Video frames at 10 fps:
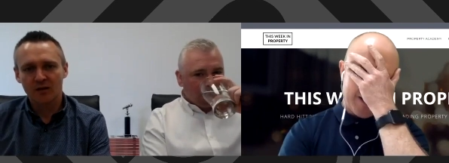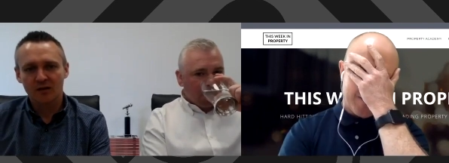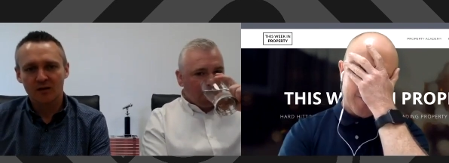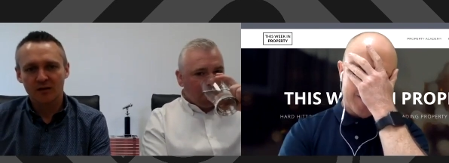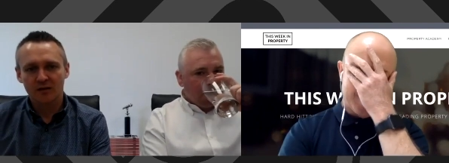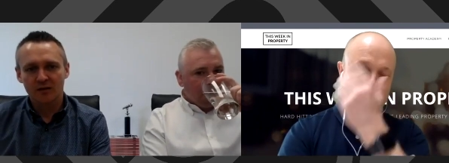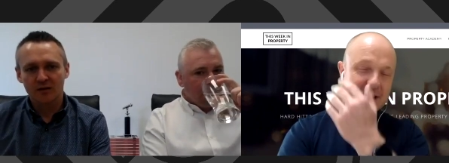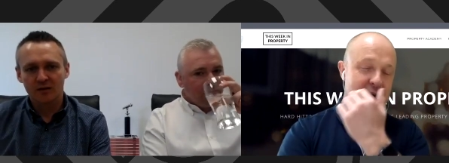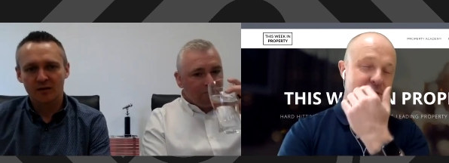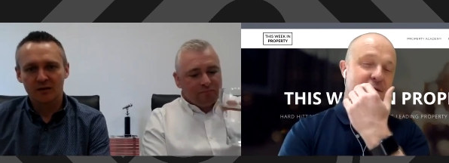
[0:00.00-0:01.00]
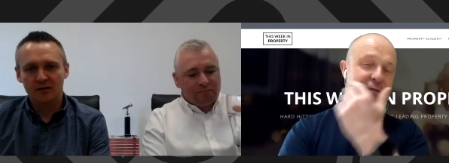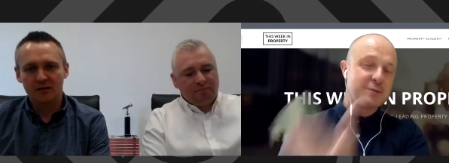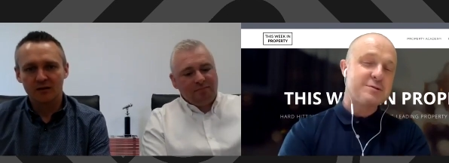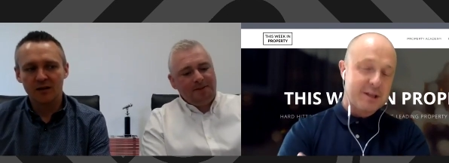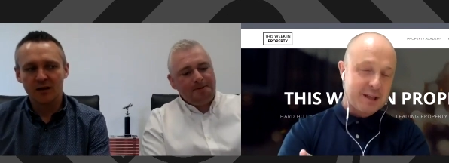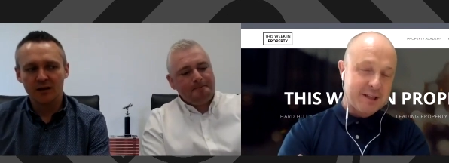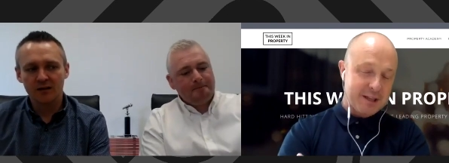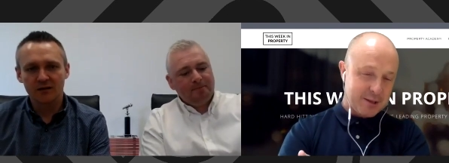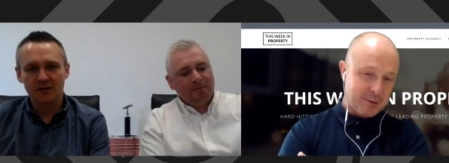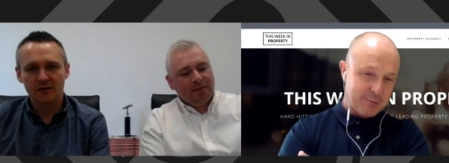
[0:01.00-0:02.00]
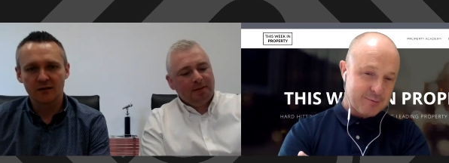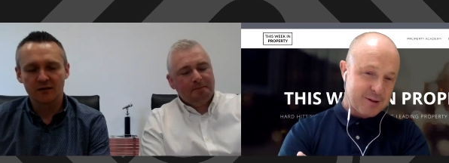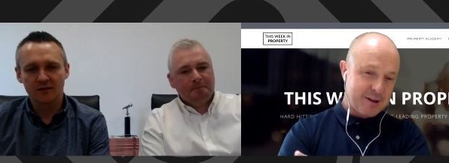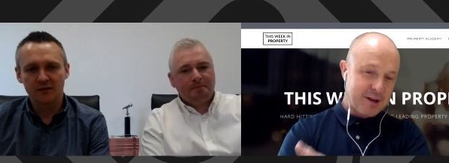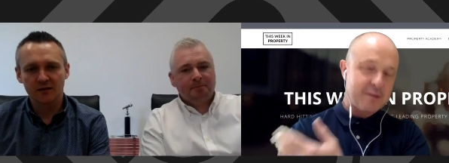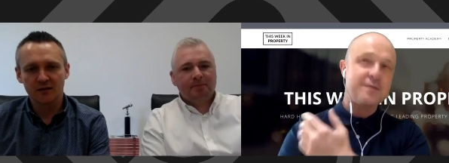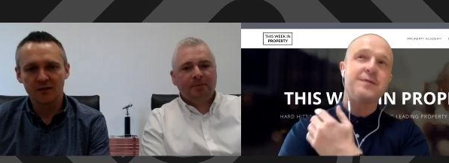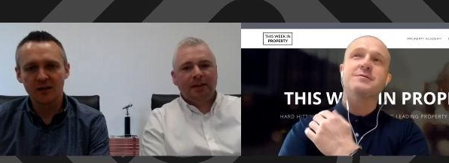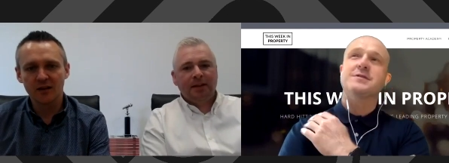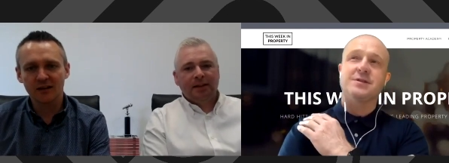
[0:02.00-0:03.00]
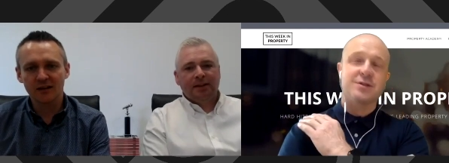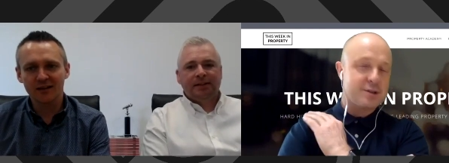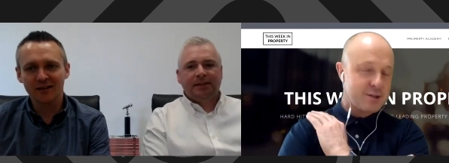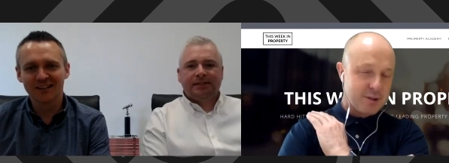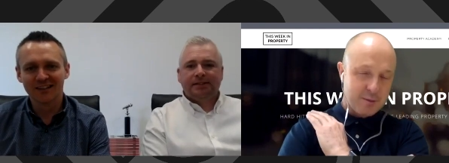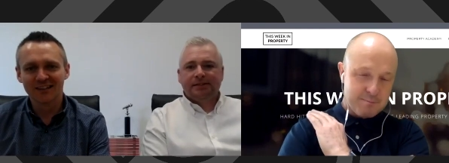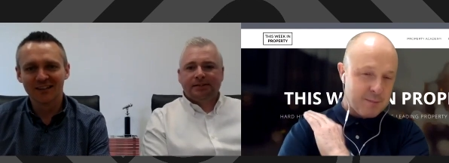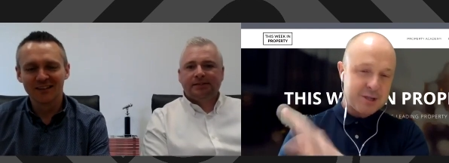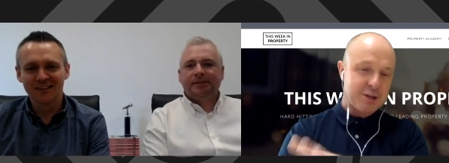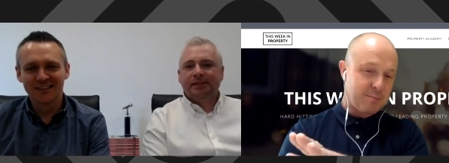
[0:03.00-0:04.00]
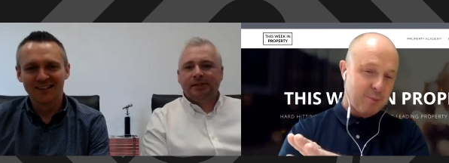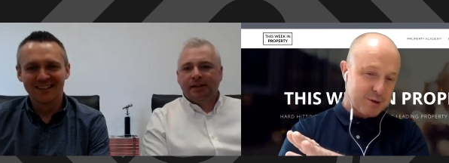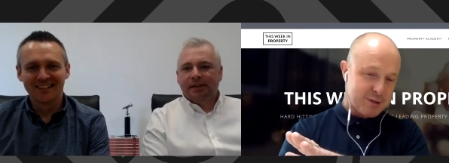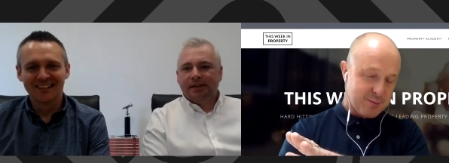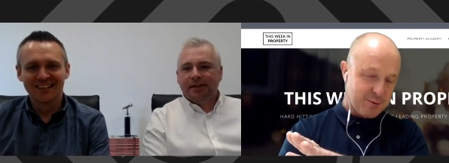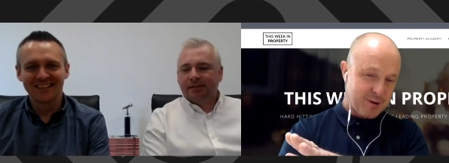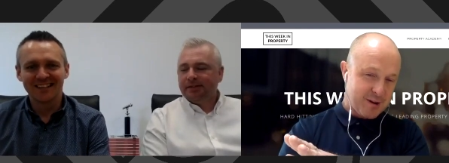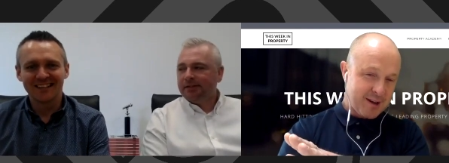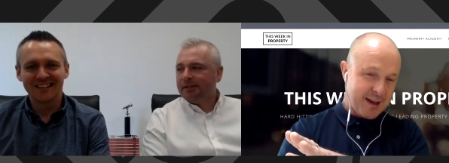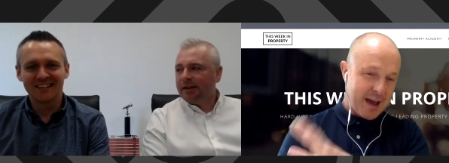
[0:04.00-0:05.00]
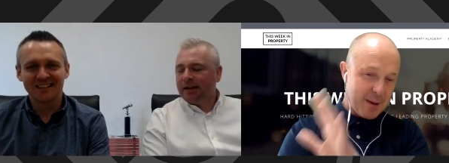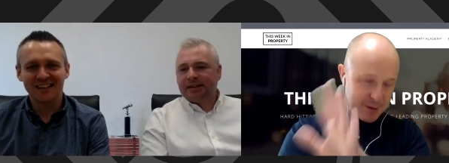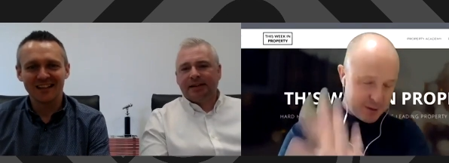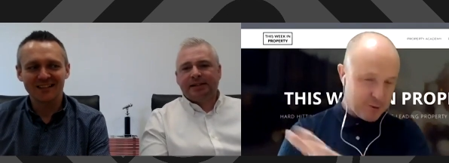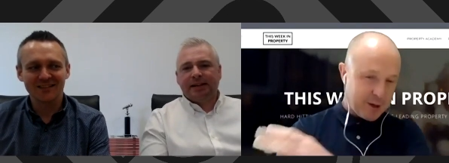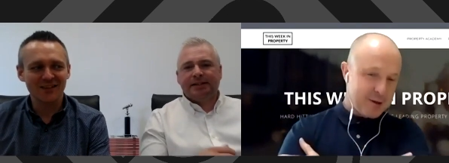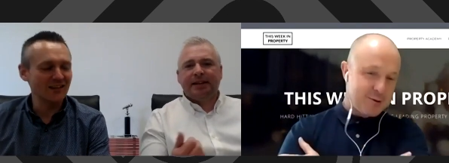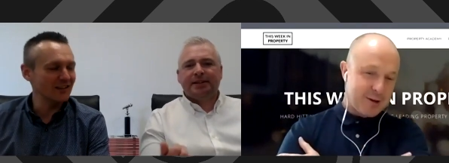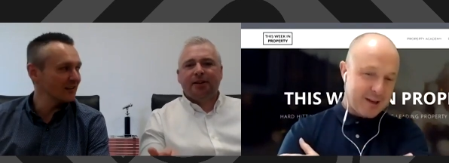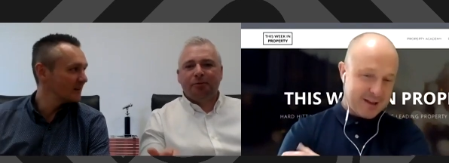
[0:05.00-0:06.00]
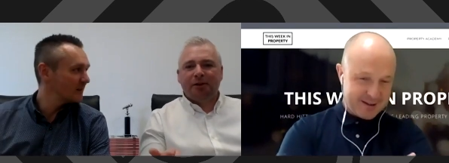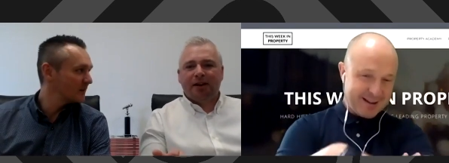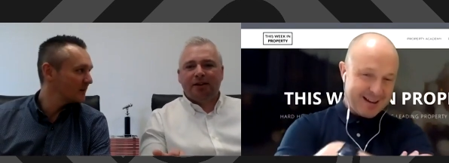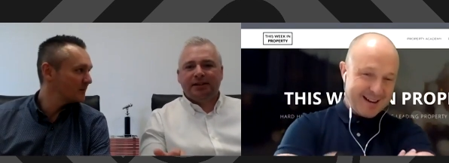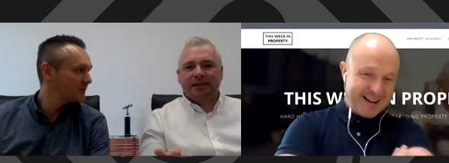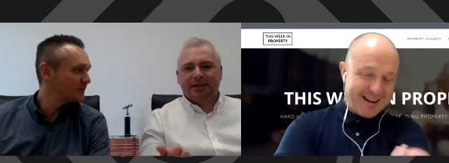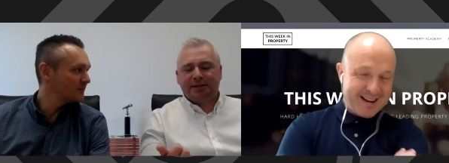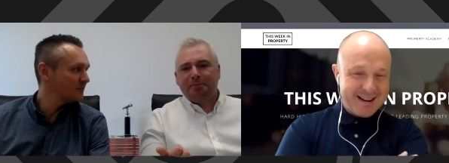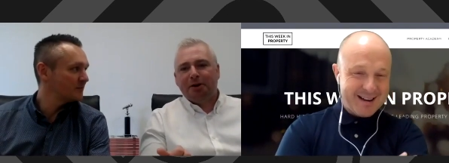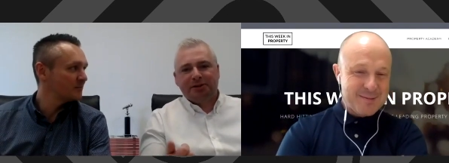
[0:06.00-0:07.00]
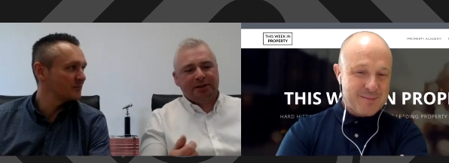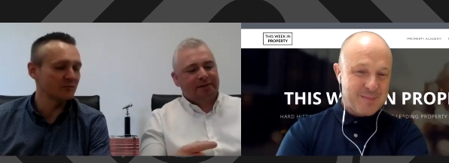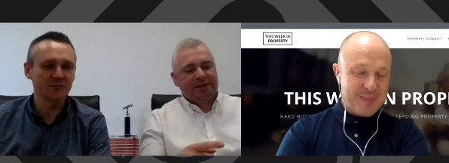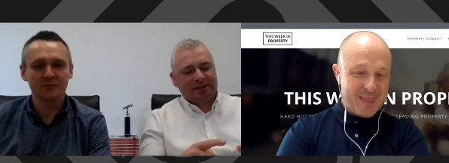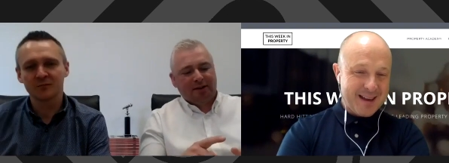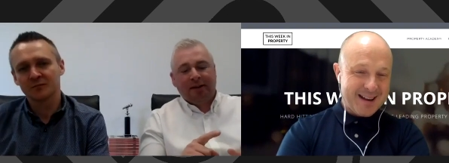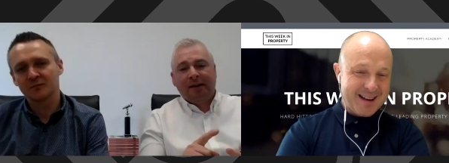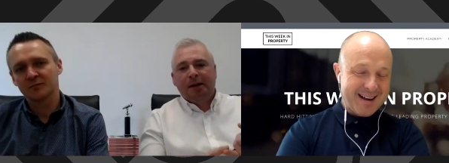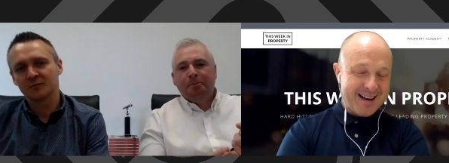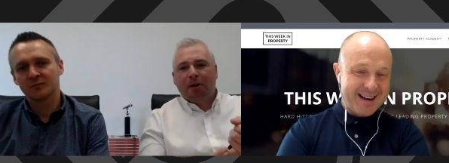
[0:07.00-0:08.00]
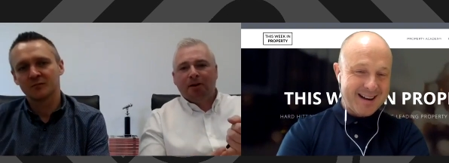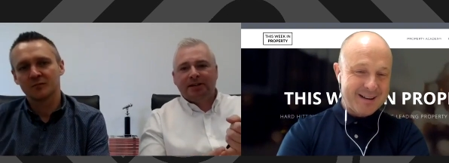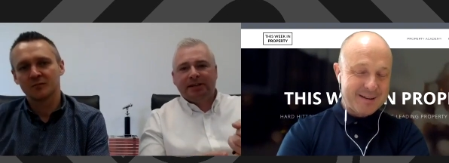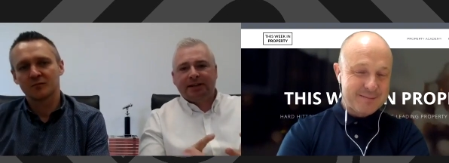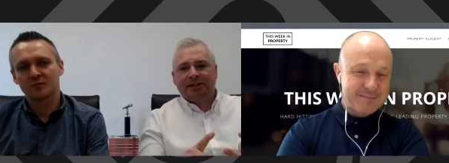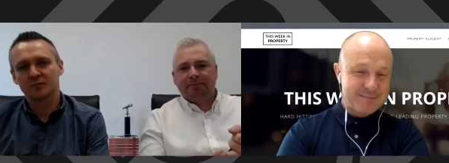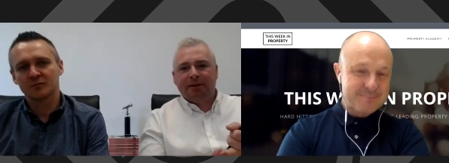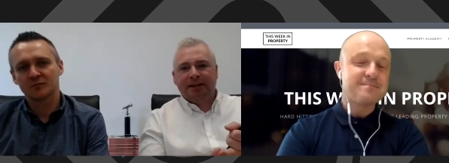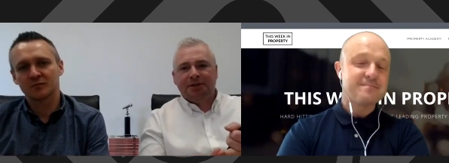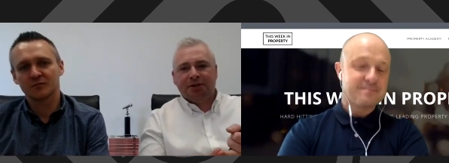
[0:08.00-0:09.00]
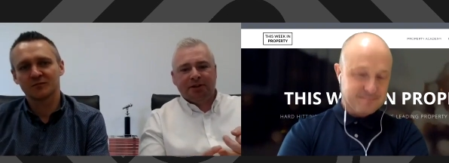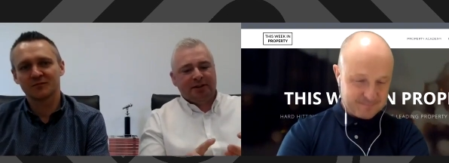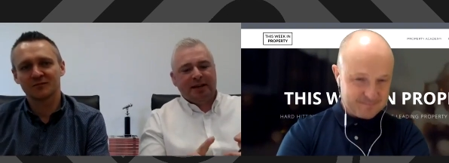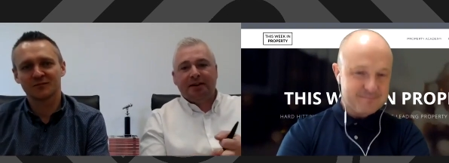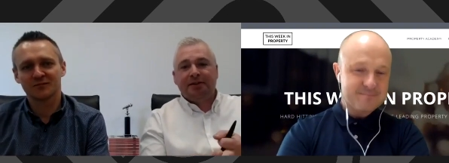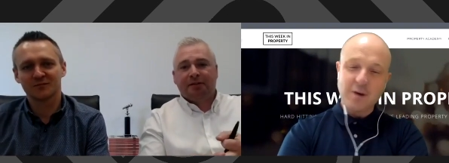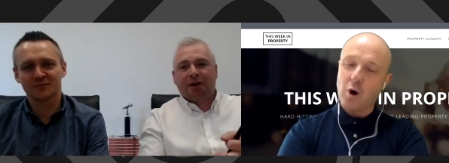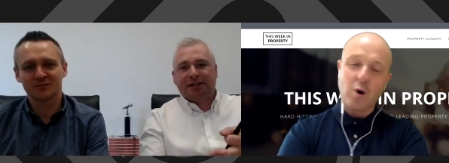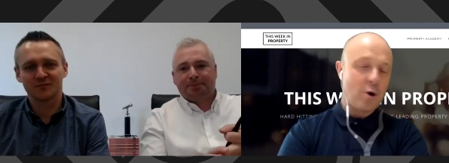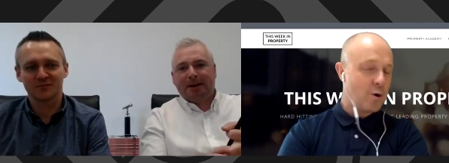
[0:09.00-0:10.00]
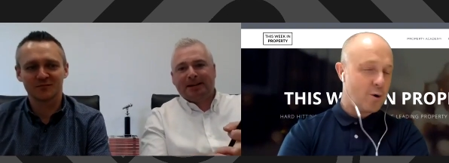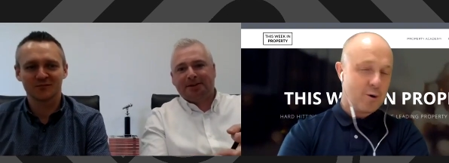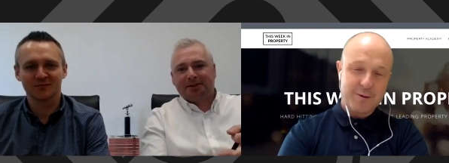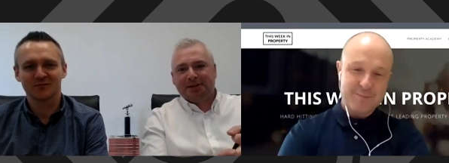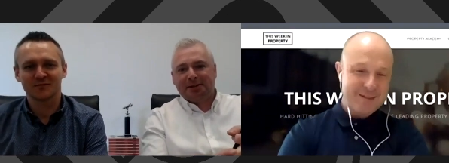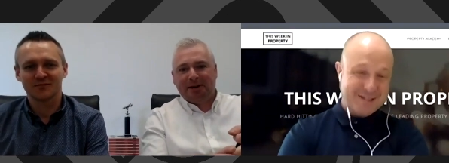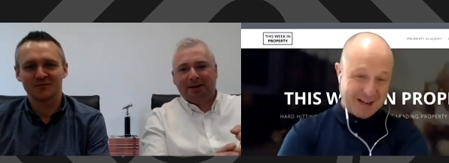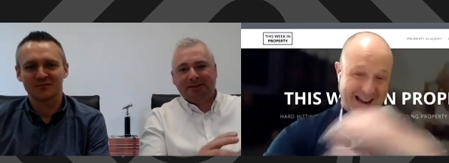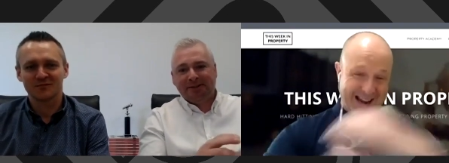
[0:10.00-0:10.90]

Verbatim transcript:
Speaker 1: God, it feels like yeah. the end of the world. It feels yeah, like yeah. just mission impossible. It's, it's, it's, it's,
Speaker 2: like one of those. It's as emotive as like politics and religion, and then you've got asbestos as well.